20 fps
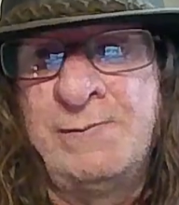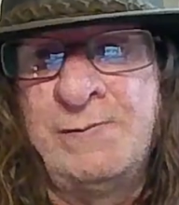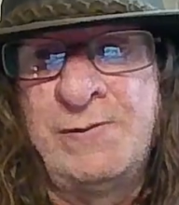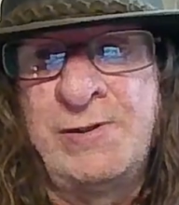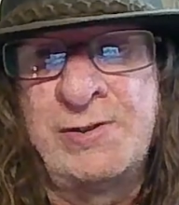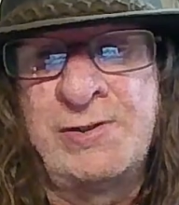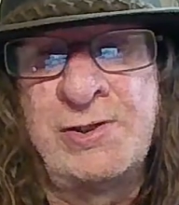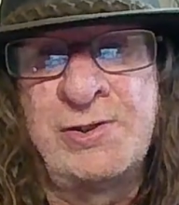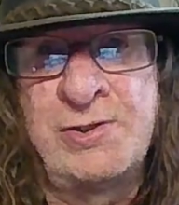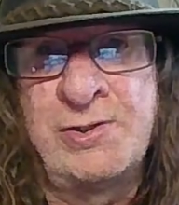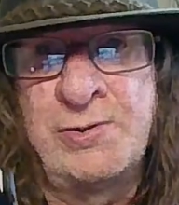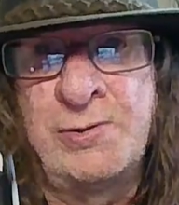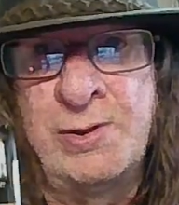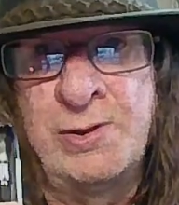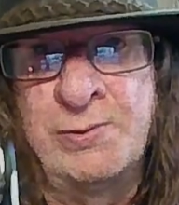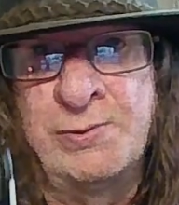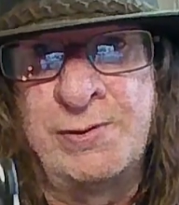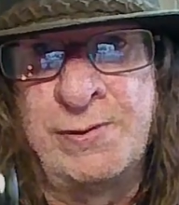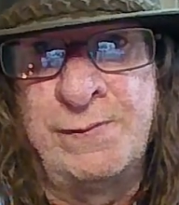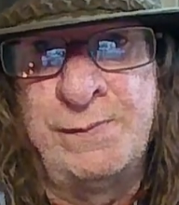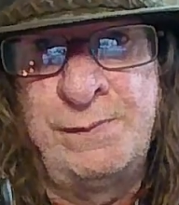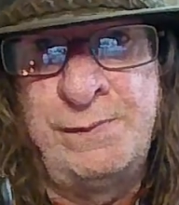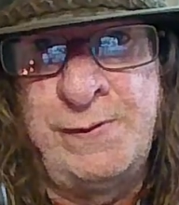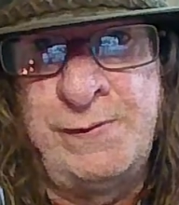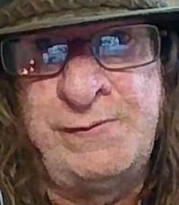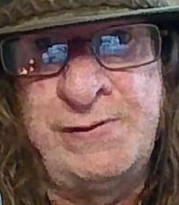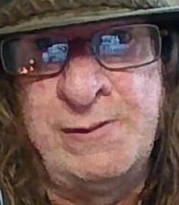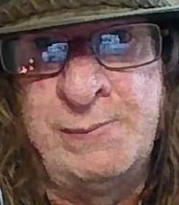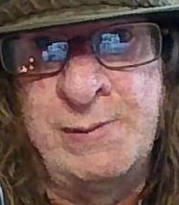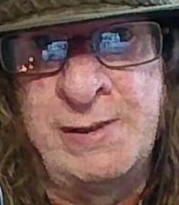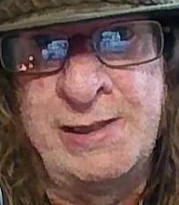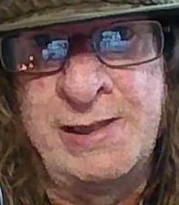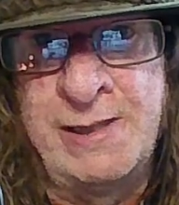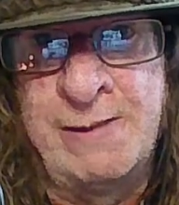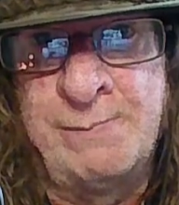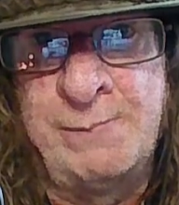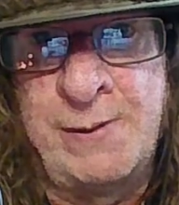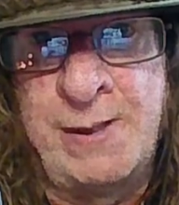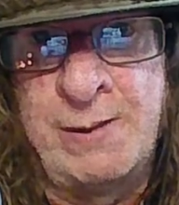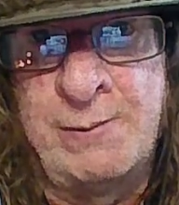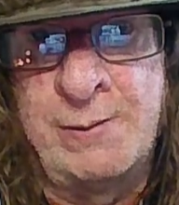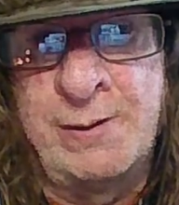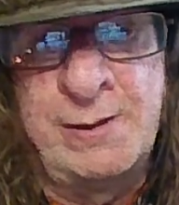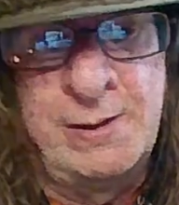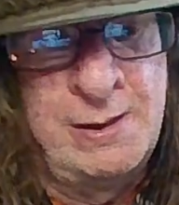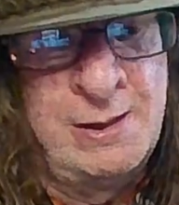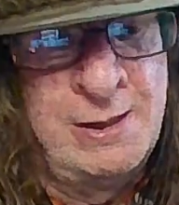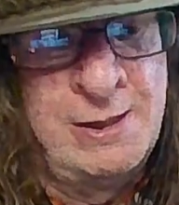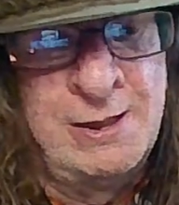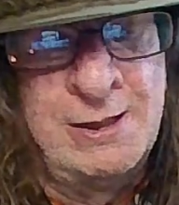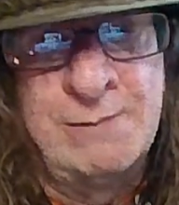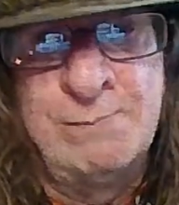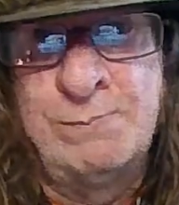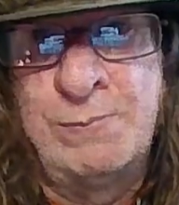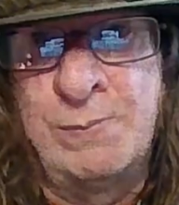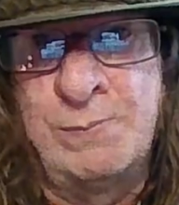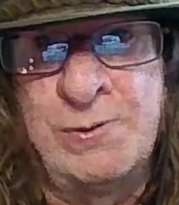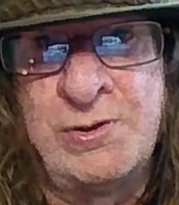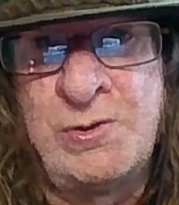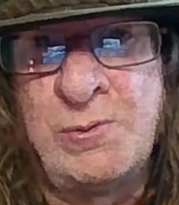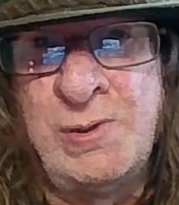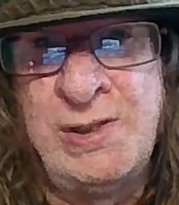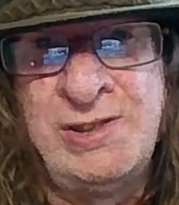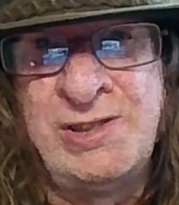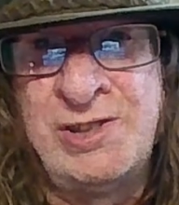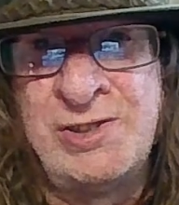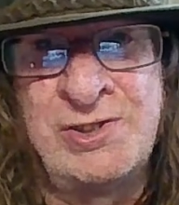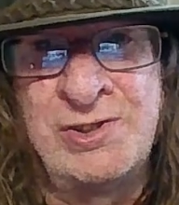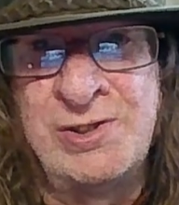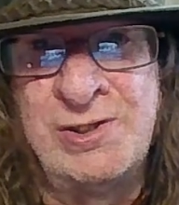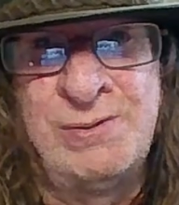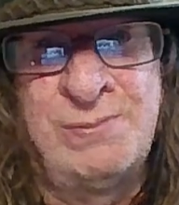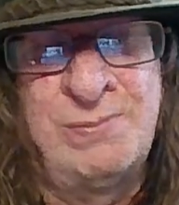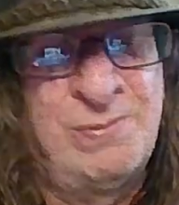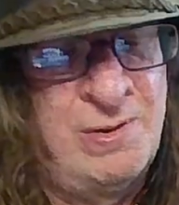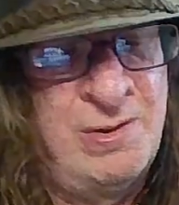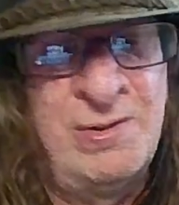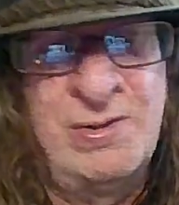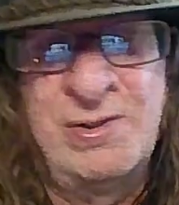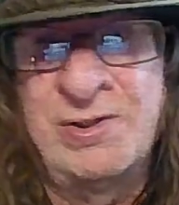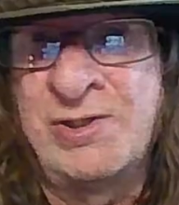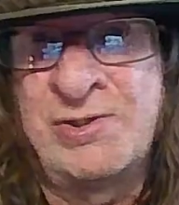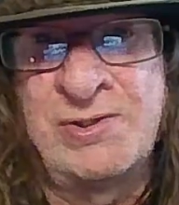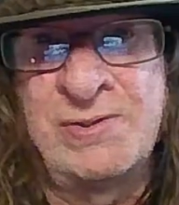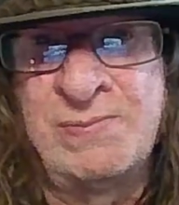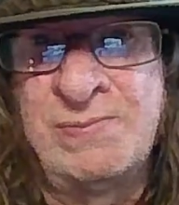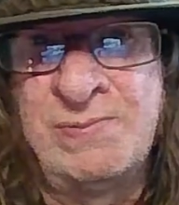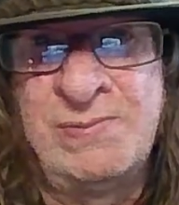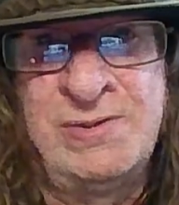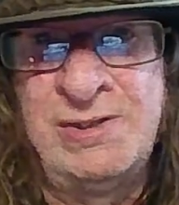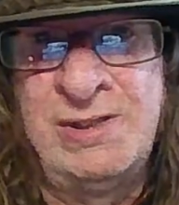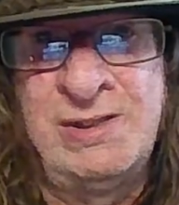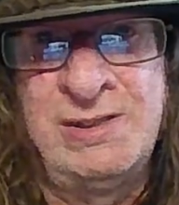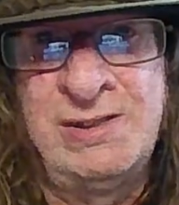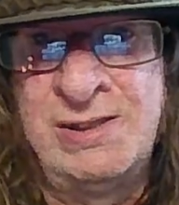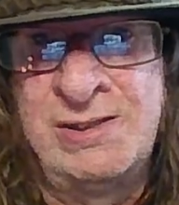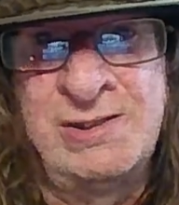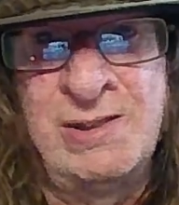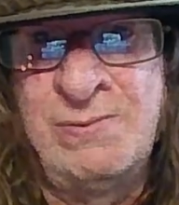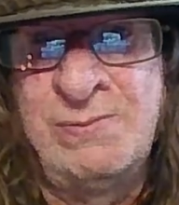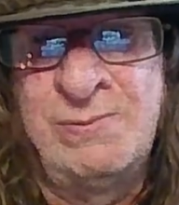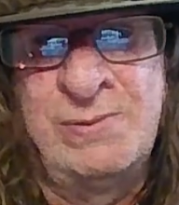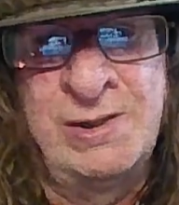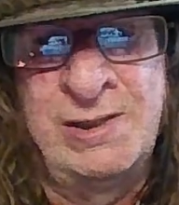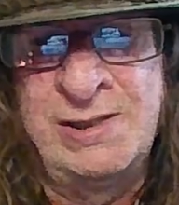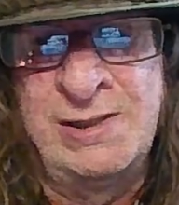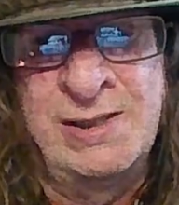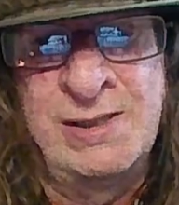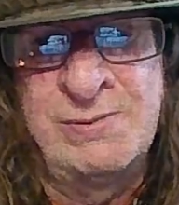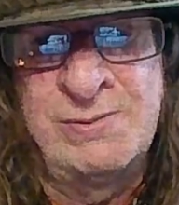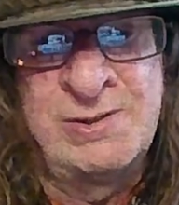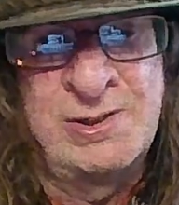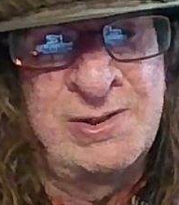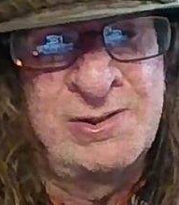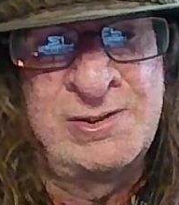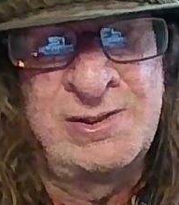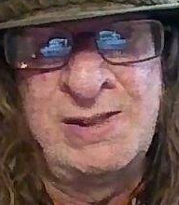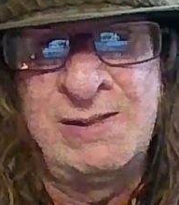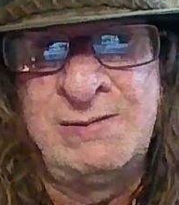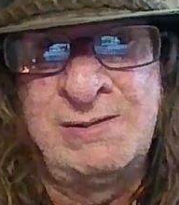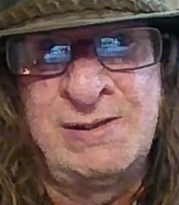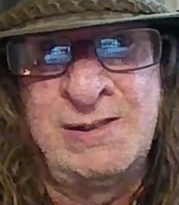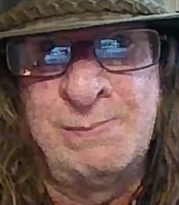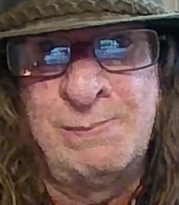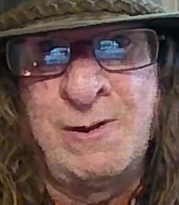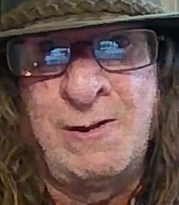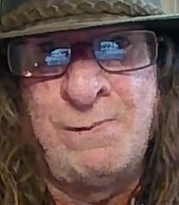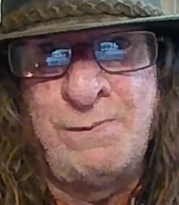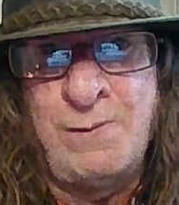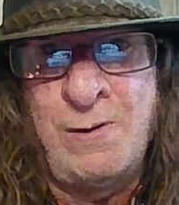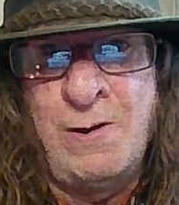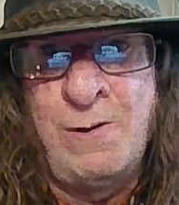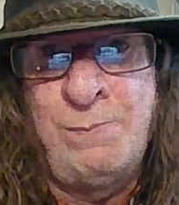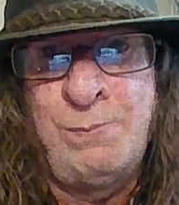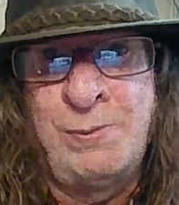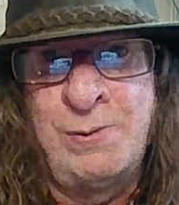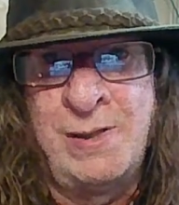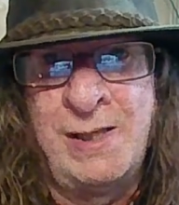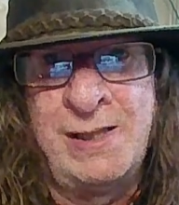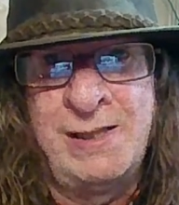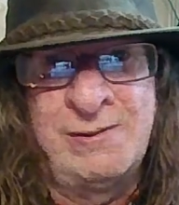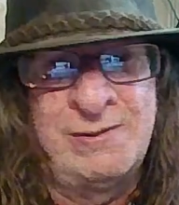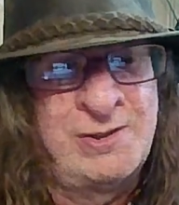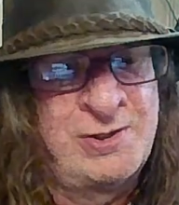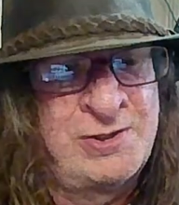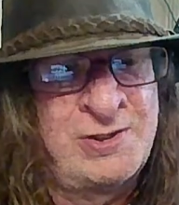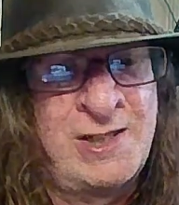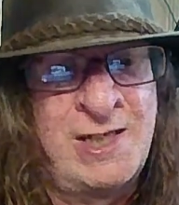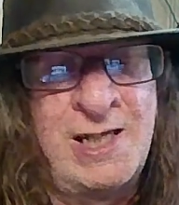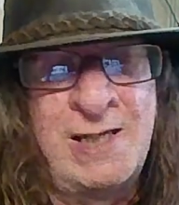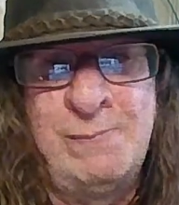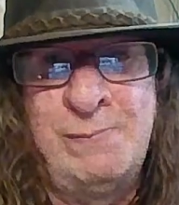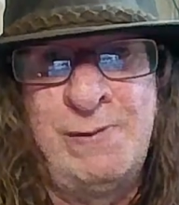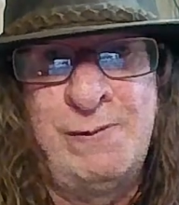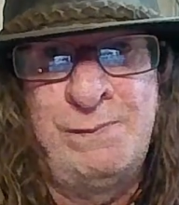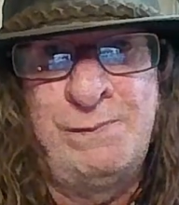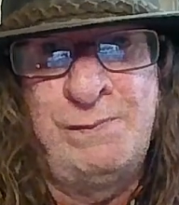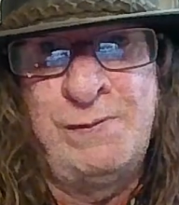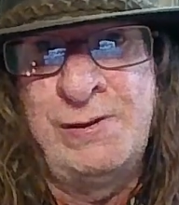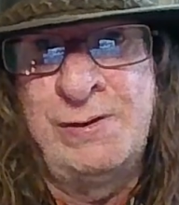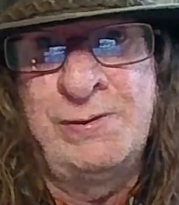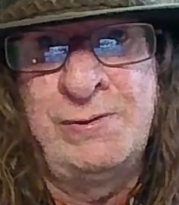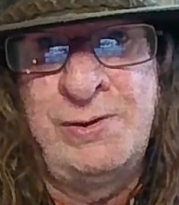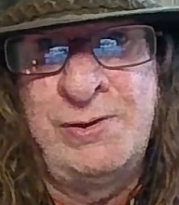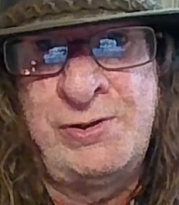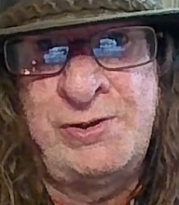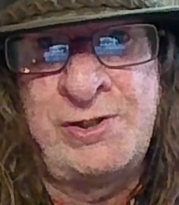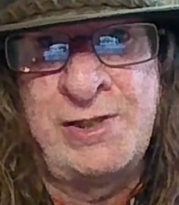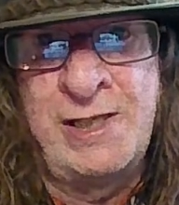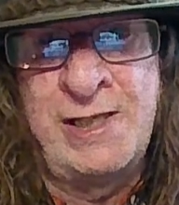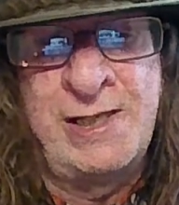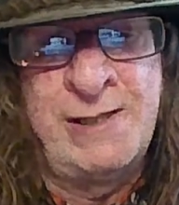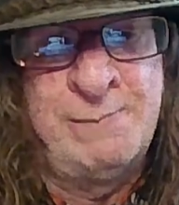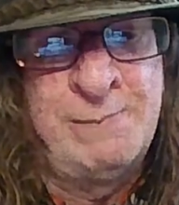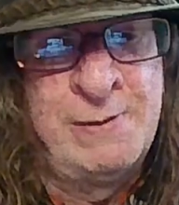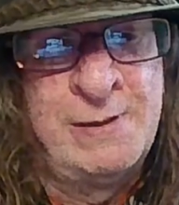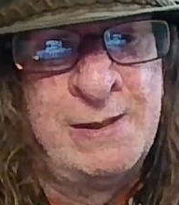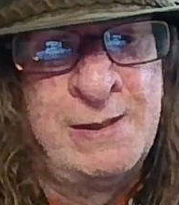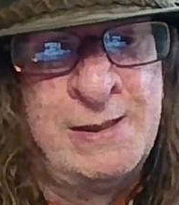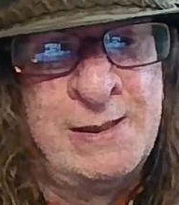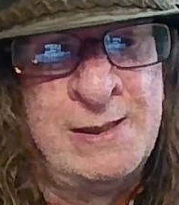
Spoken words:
This is 350 milliamp hour. But between the two, honest, you don't really notice. They both operate the same, they feel the same.